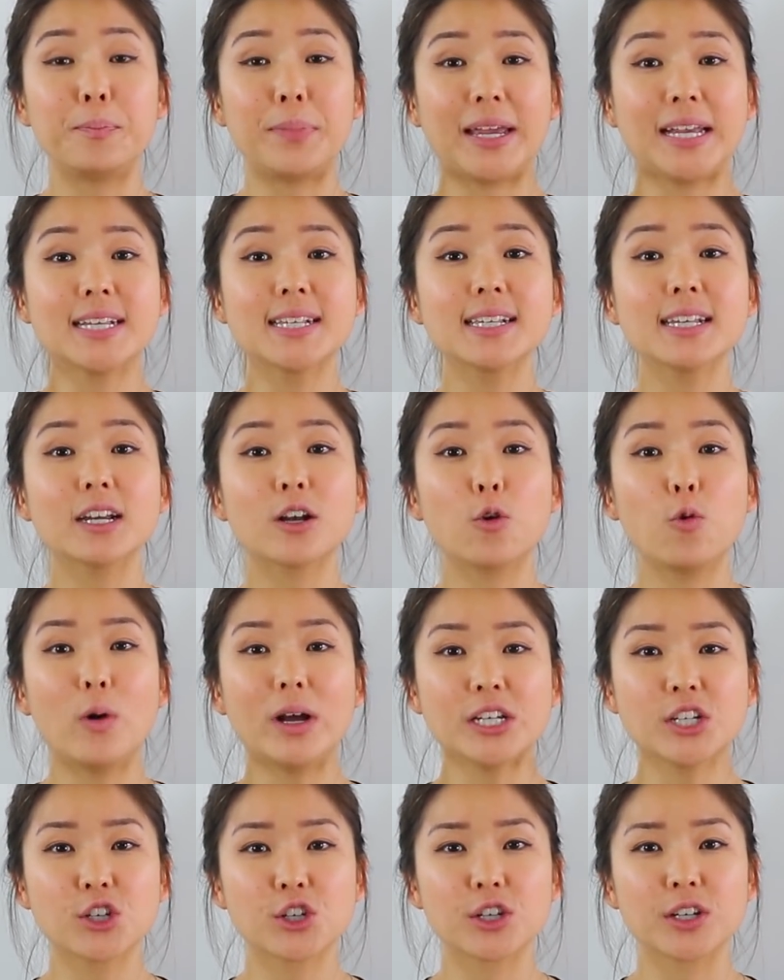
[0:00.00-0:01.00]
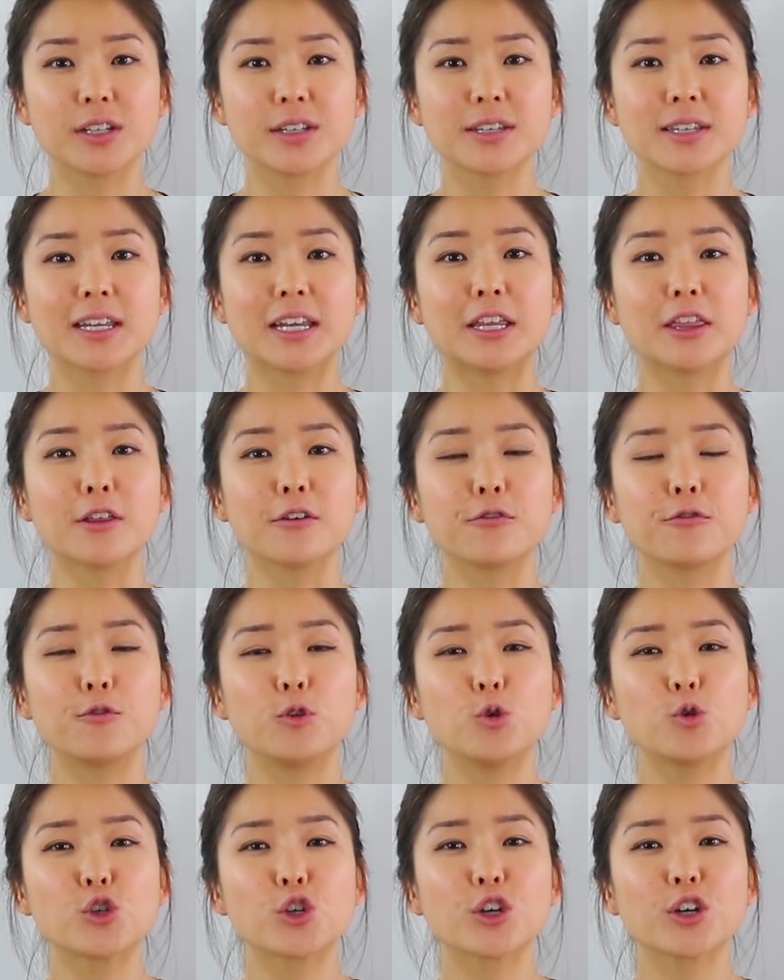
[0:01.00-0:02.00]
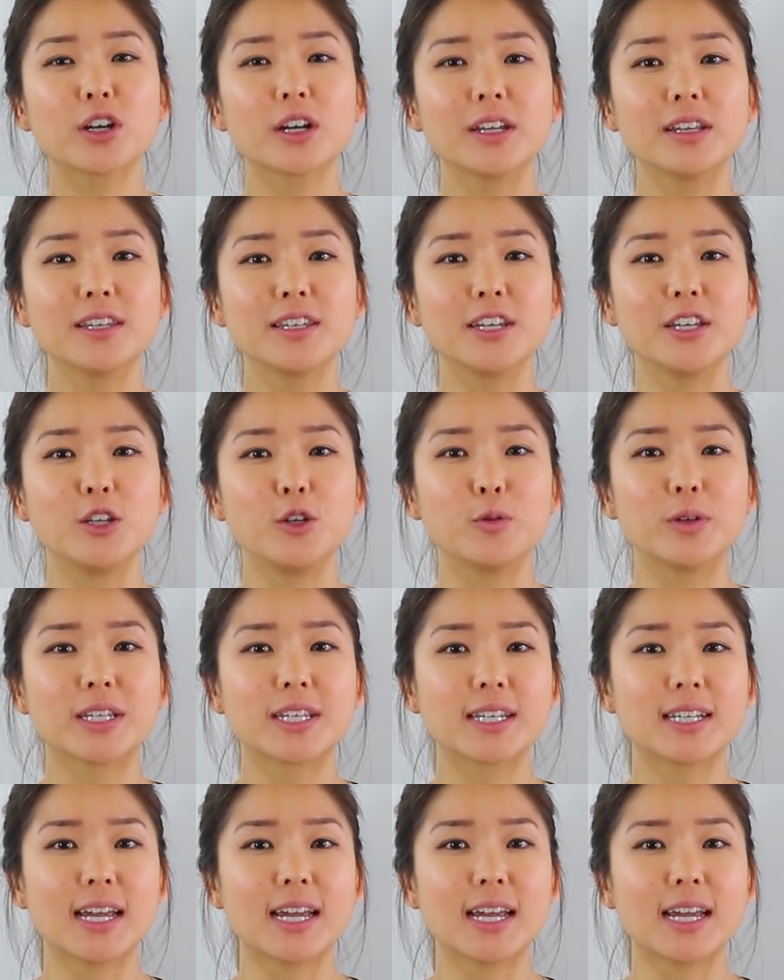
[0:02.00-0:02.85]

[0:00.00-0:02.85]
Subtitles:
basic questions in the future continuous